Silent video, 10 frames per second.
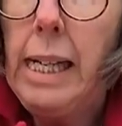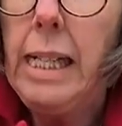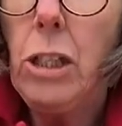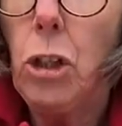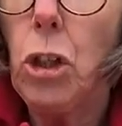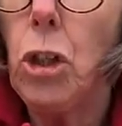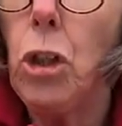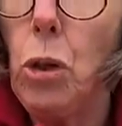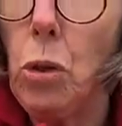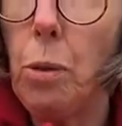is
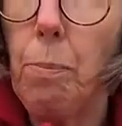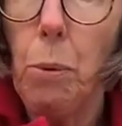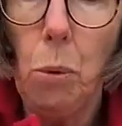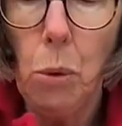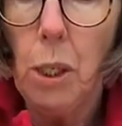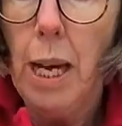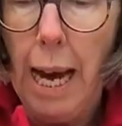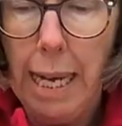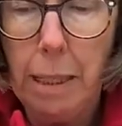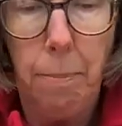just use the board
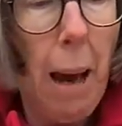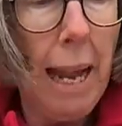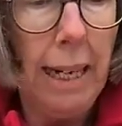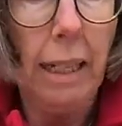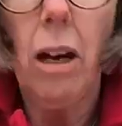as a palette